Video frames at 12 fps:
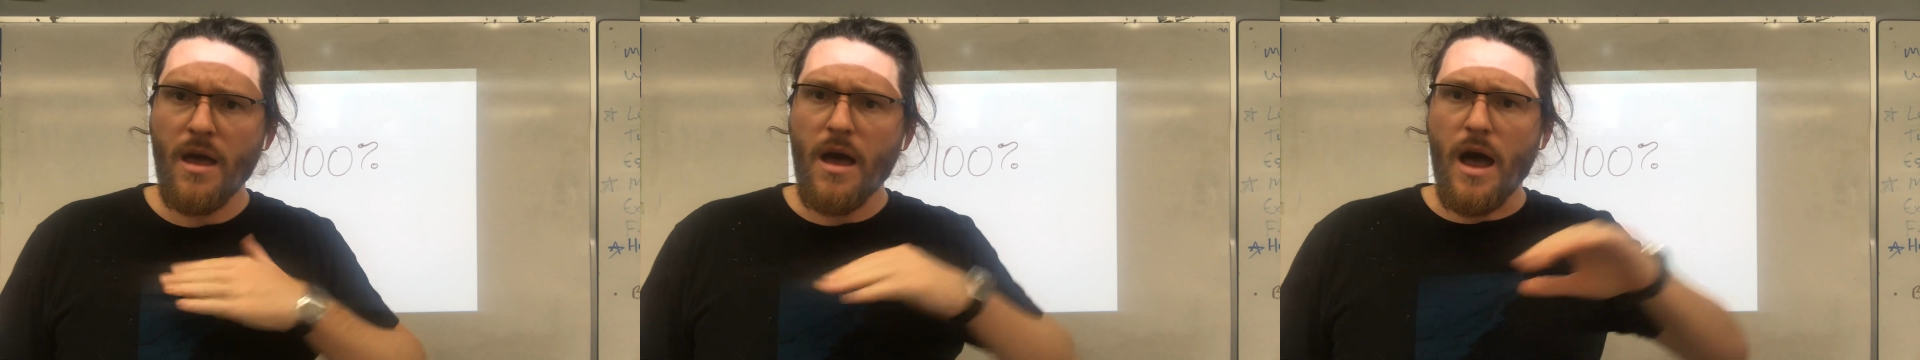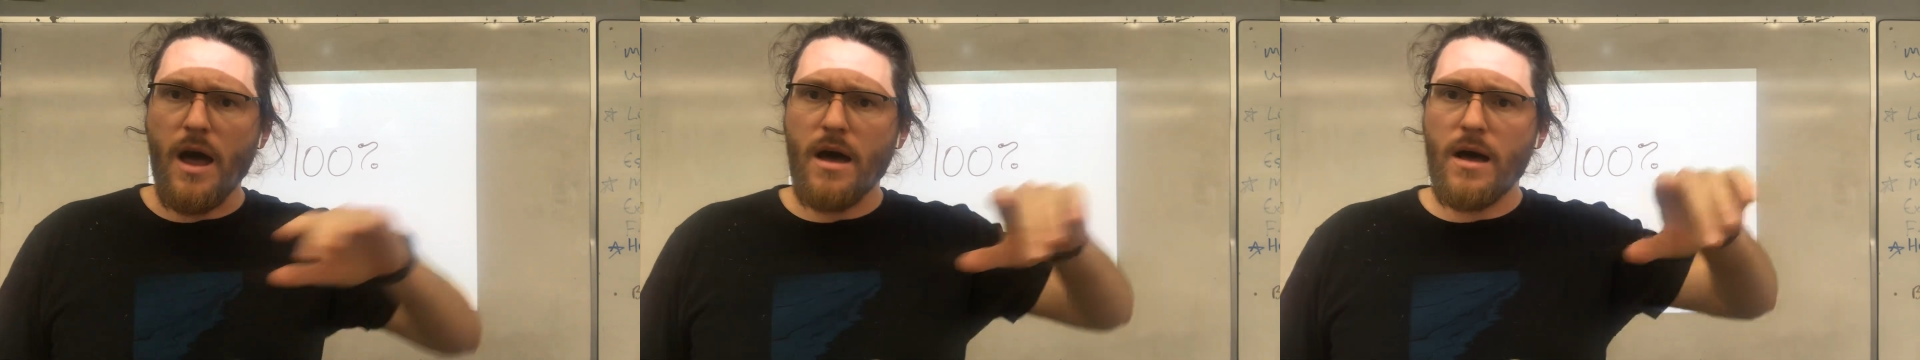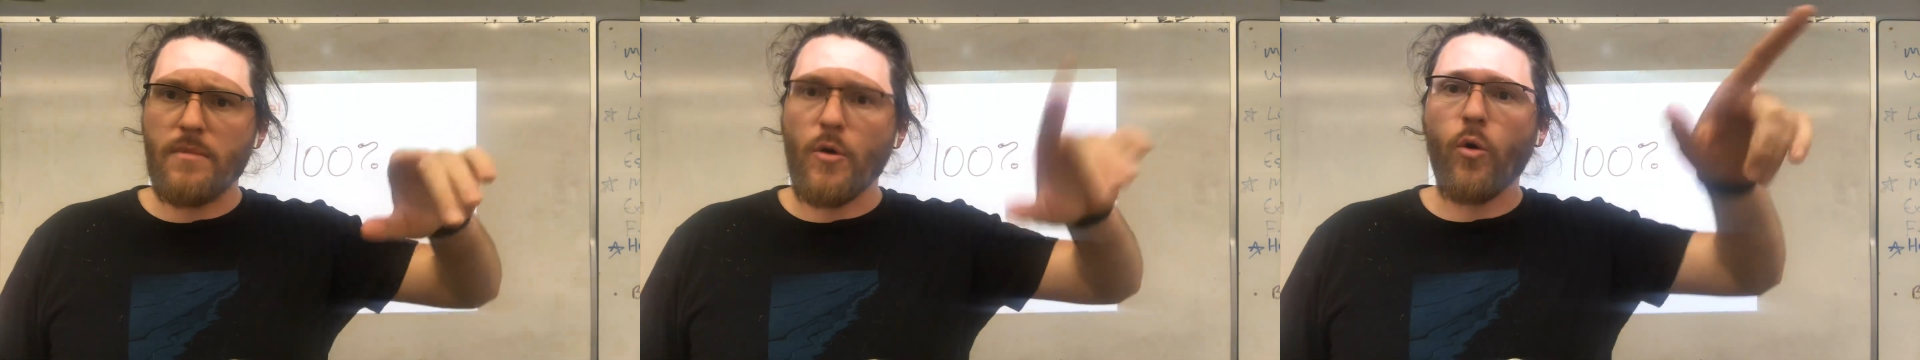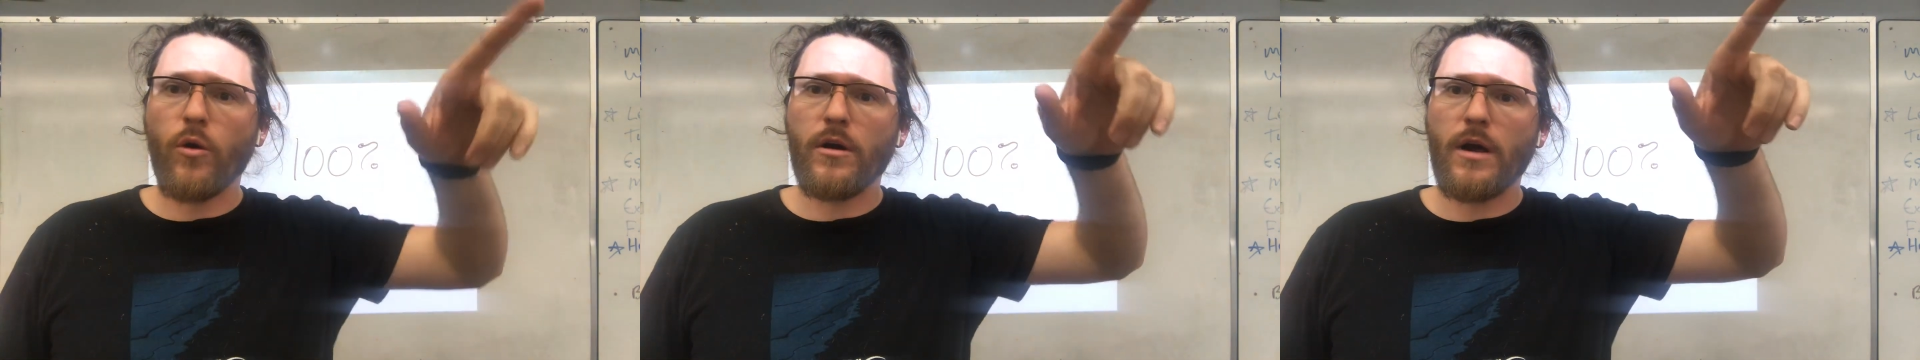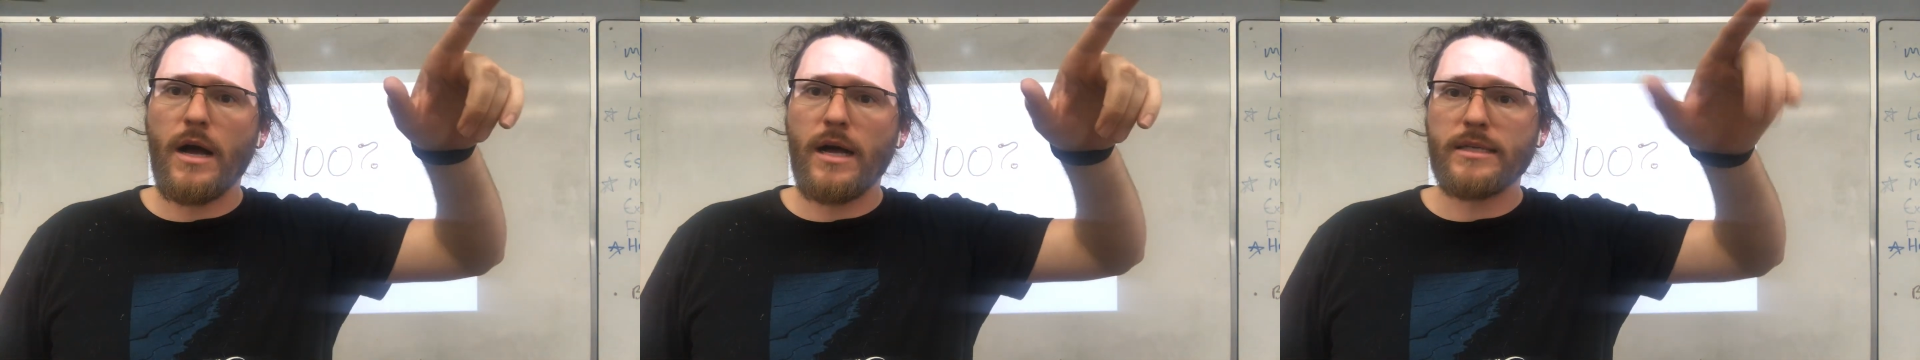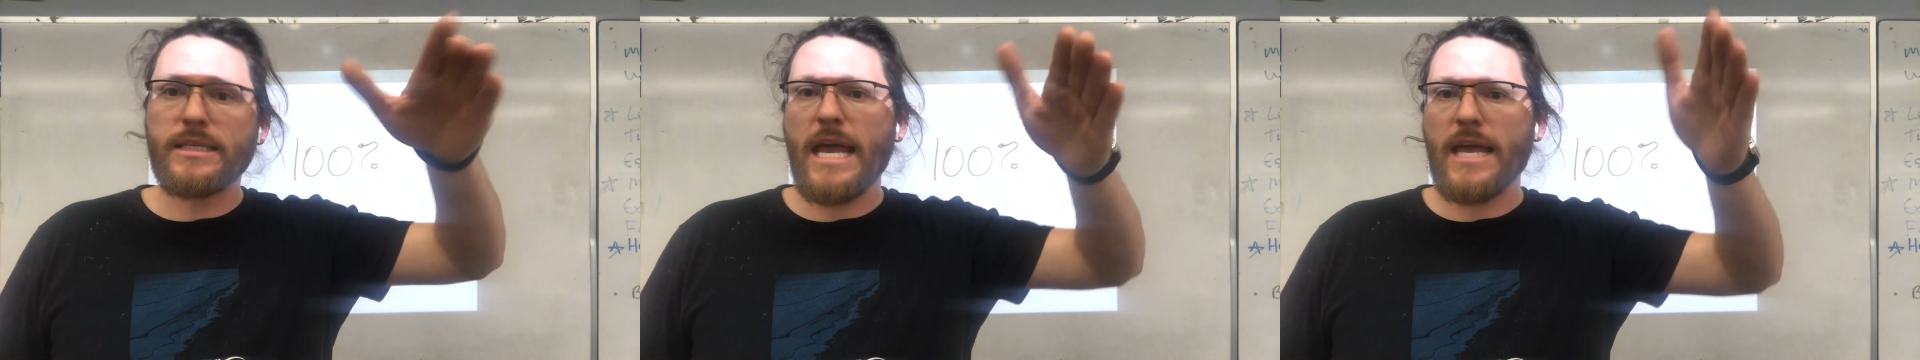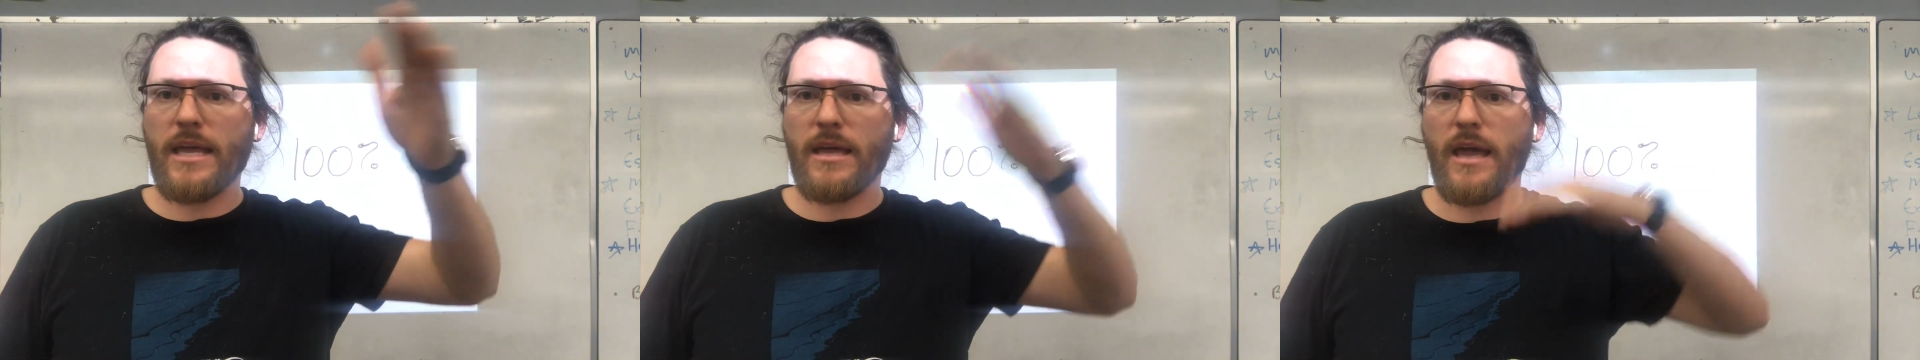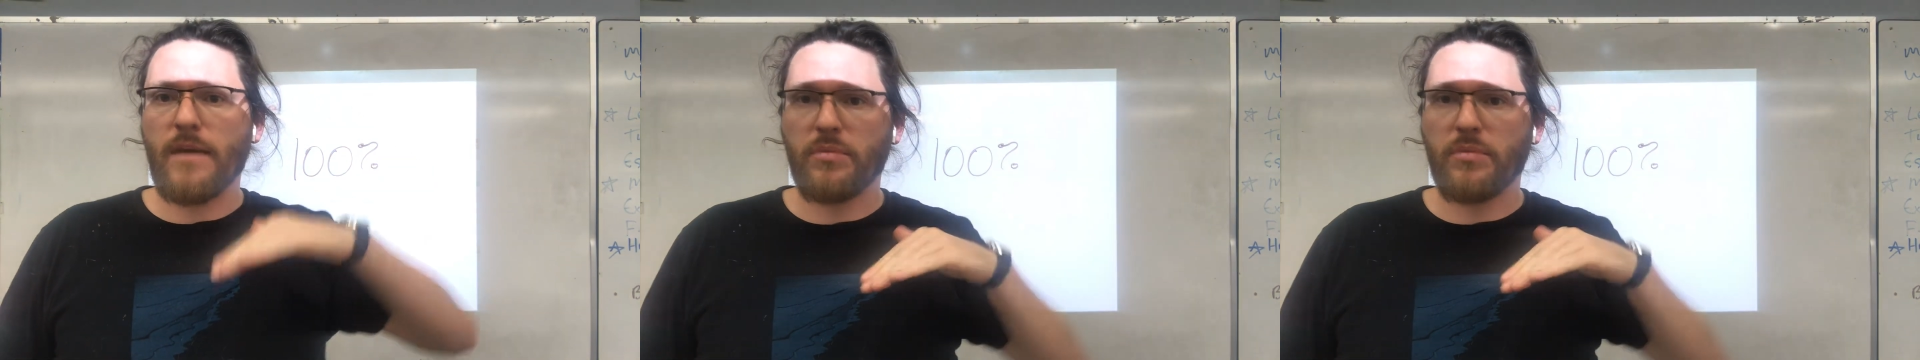or taking a